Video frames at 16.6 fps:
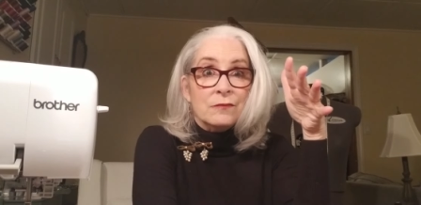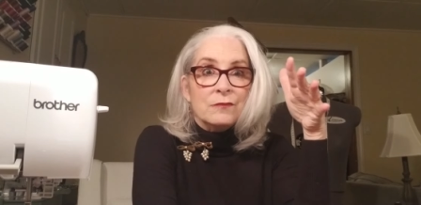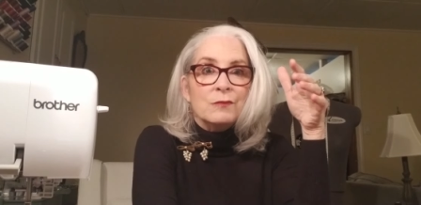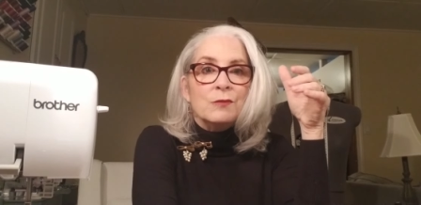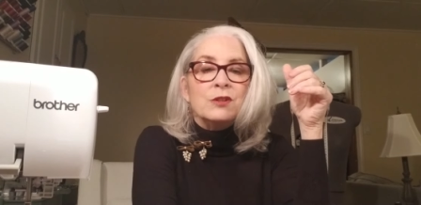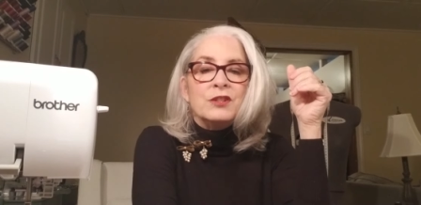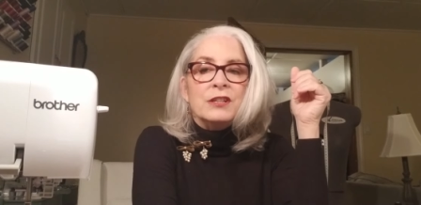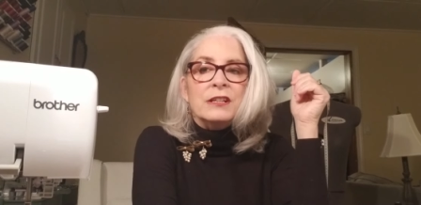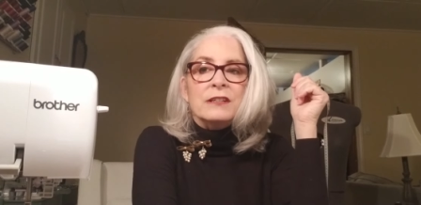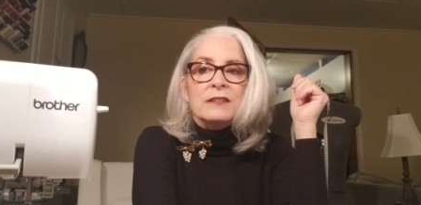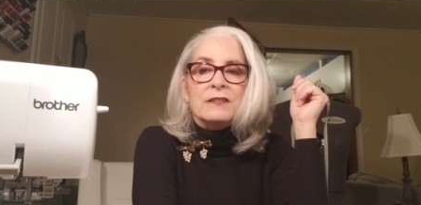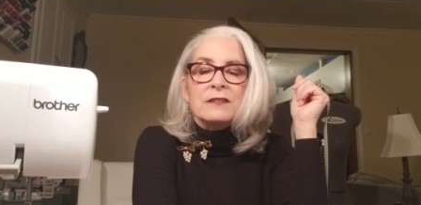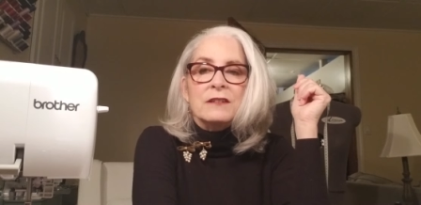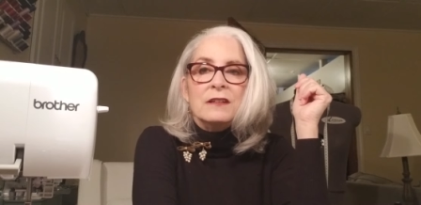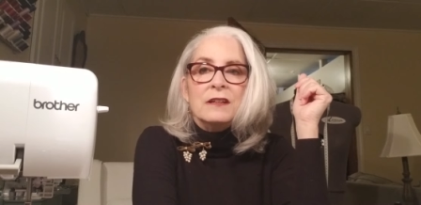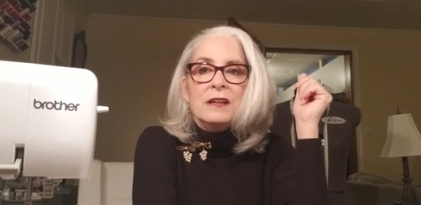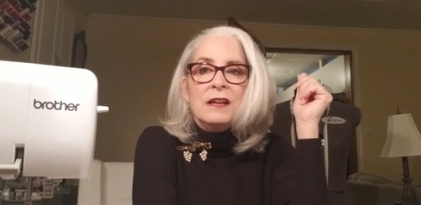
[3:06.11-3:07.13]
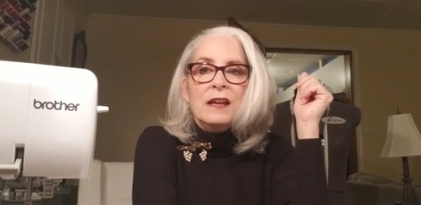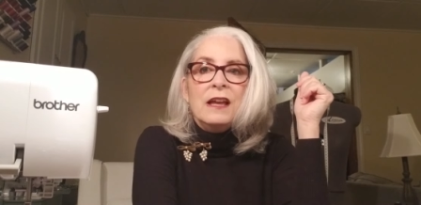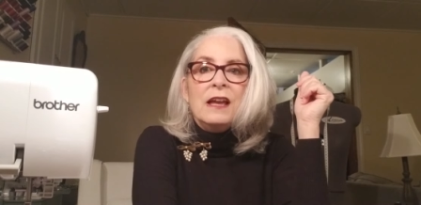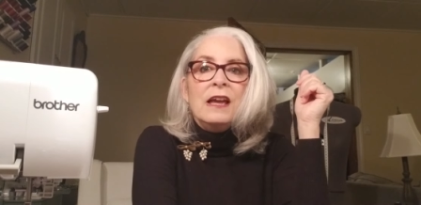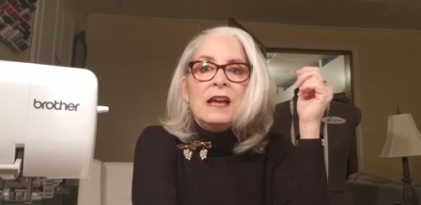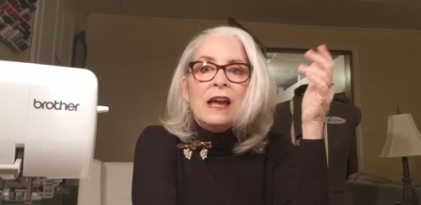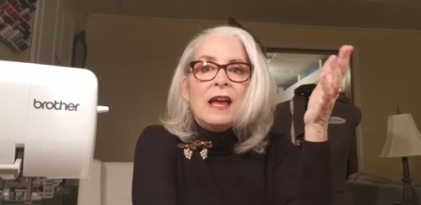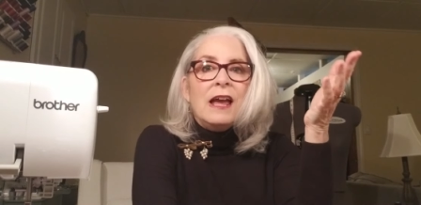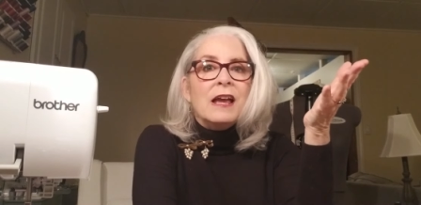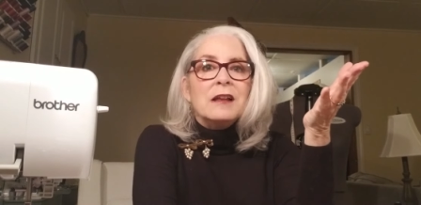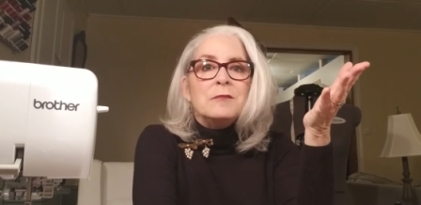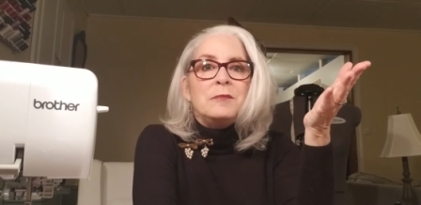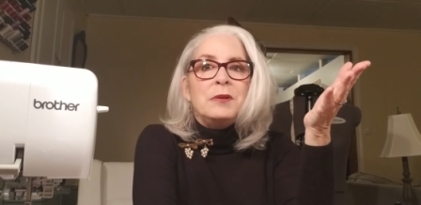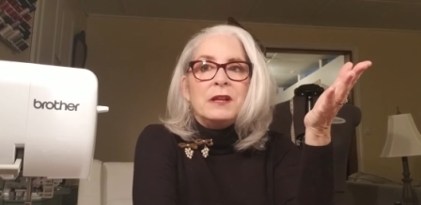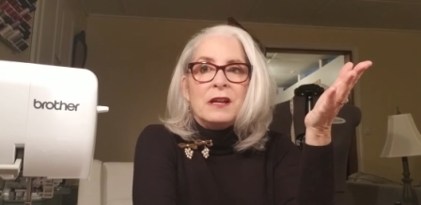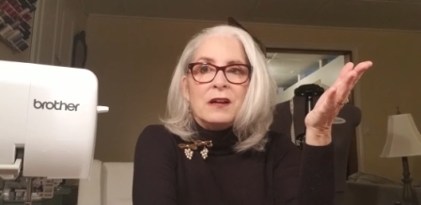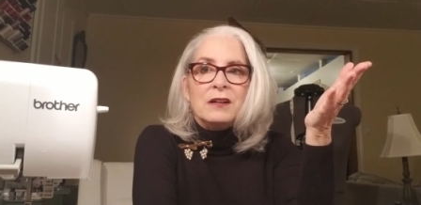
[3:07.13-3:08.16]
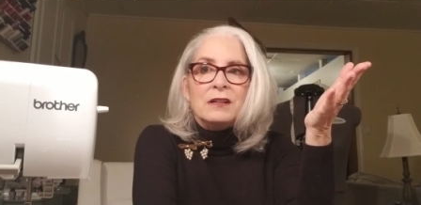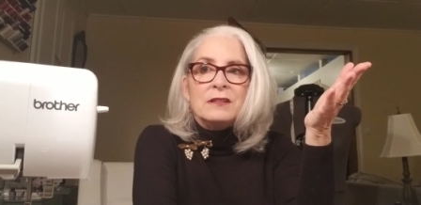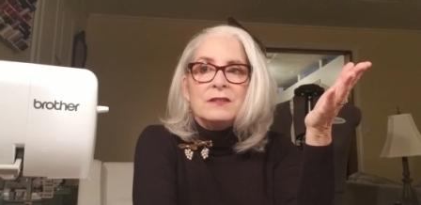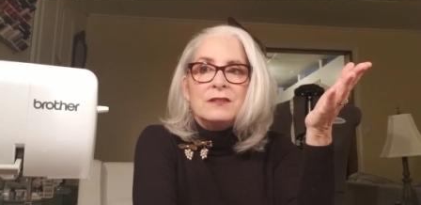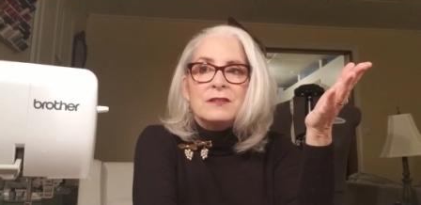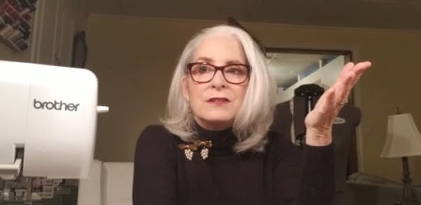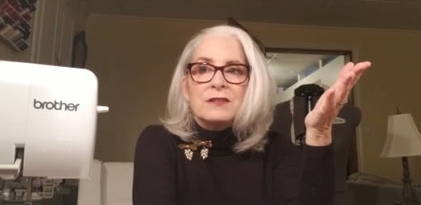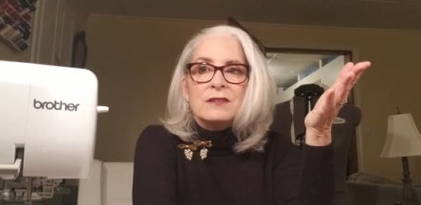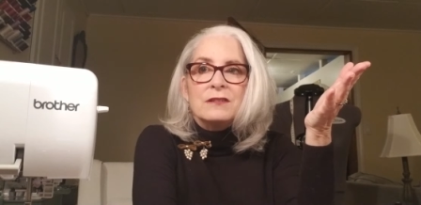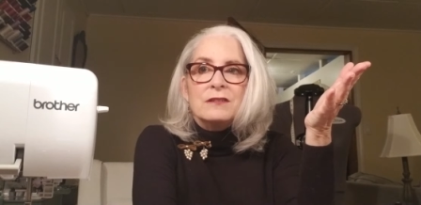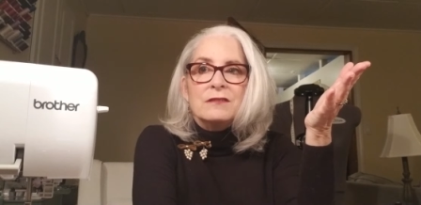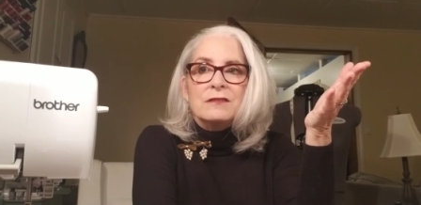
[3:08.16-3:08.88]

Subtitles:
which it is. And because